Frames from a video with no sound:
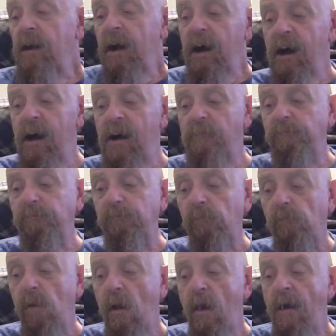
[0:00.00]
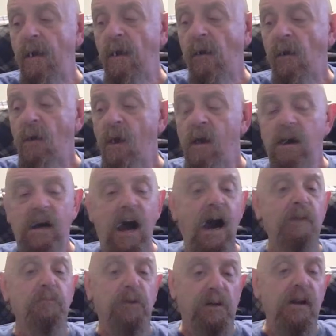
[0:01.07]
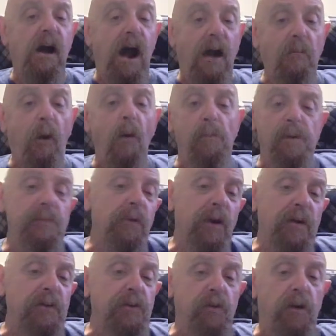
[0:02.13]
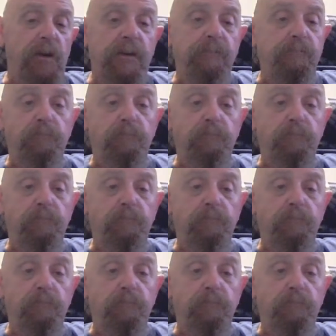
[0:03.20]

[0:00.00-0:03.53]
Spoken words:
I'm going to be working on it.